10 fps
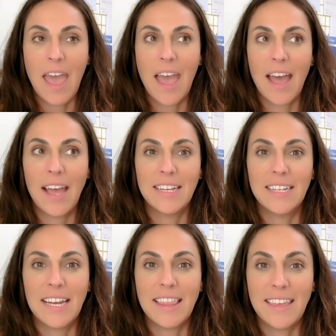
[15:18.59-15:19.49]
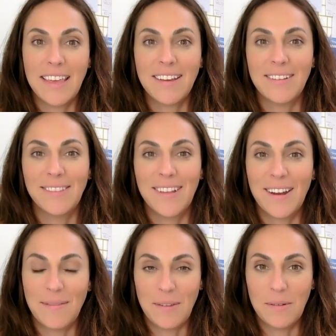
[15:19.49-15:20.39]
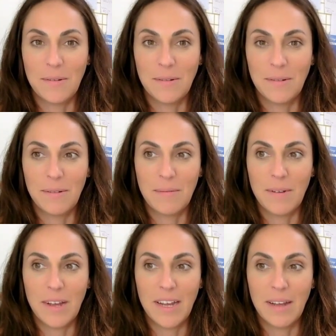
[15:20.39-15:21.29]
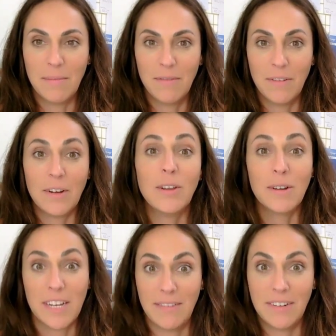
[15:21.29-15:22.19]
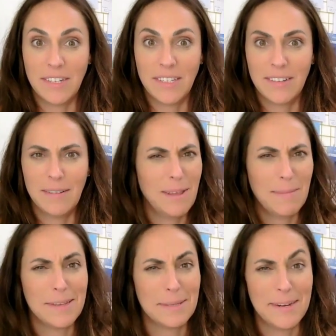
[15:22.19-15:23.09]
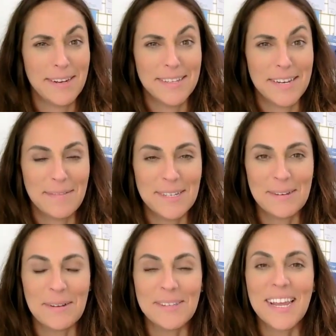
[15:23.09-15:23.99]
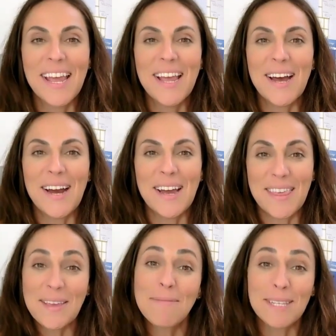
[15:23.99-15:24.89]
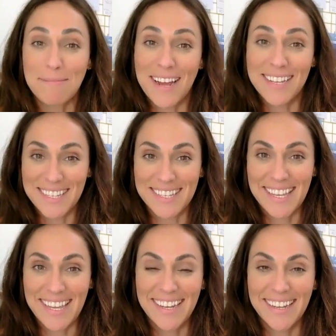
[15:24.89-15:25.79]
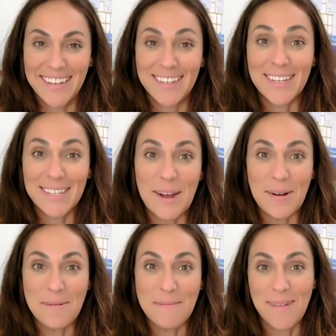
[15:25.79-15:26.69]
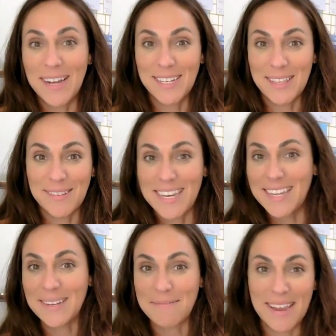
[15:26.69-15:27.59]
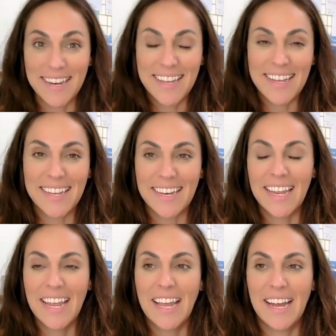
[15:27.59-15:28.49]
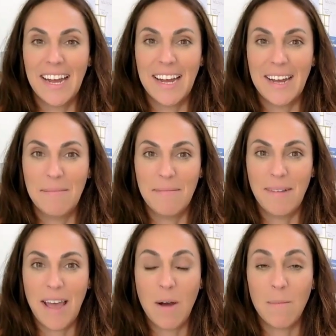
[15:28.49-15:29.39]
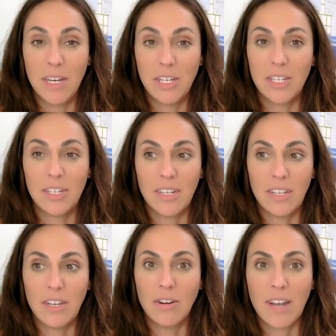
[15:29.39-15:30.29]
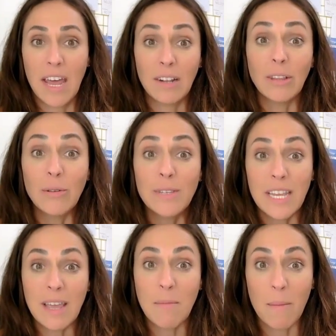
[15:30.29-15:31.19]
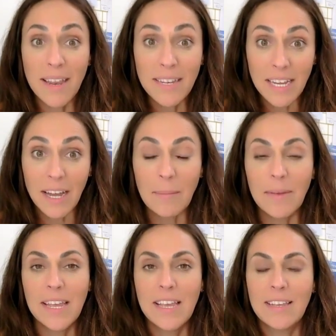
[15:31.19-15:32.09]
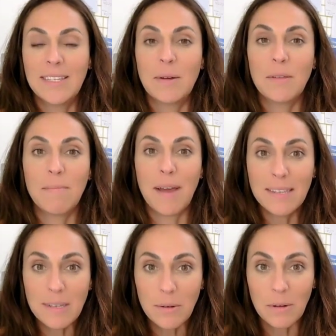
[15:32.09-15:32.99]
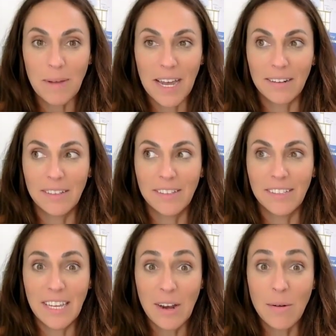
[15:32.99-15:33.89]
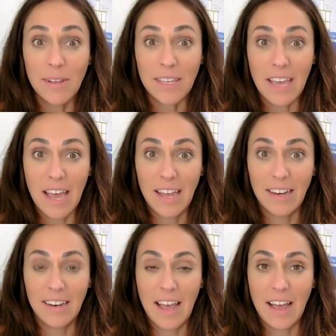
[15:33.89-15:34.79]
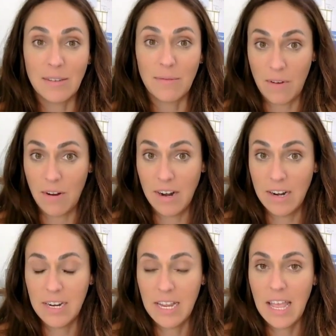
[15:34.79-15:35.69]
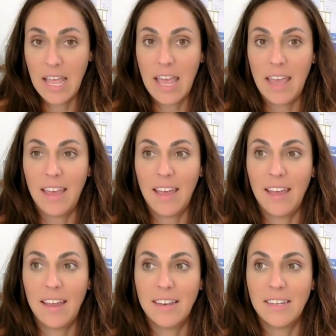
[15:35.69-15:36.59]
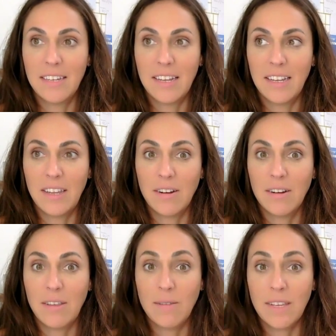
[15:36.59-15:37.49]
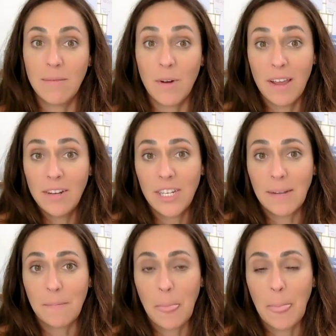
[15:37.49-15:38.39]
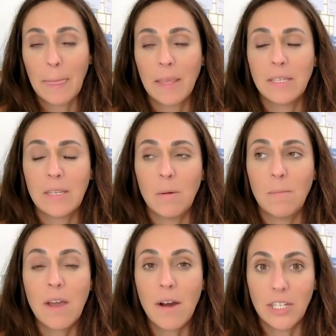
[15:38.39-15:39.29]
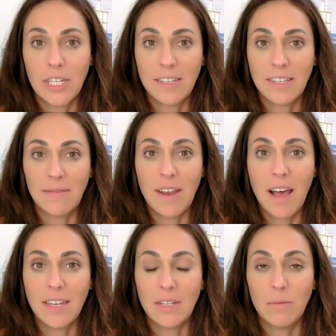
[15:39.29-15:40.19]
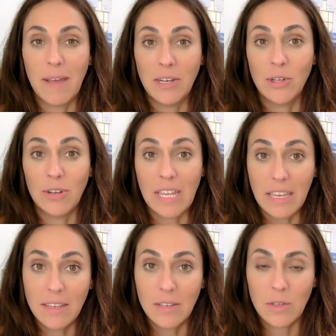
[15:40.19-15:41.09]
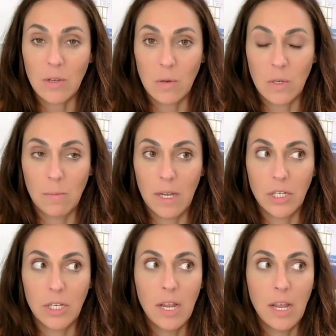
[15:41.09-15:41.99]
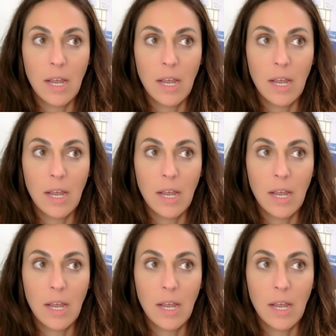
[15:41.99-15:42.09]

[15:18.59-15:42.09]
And I think a lot of you, um, for newer divers or maybe experienced divers, who knows, uh, I think you'll be surprised to see just how much those knees are bending and um, how much you're kind of losing momentum. So the bicycle pedal, you don't get as far and you're using more energy so be conscious of not to bend your knees so, so much.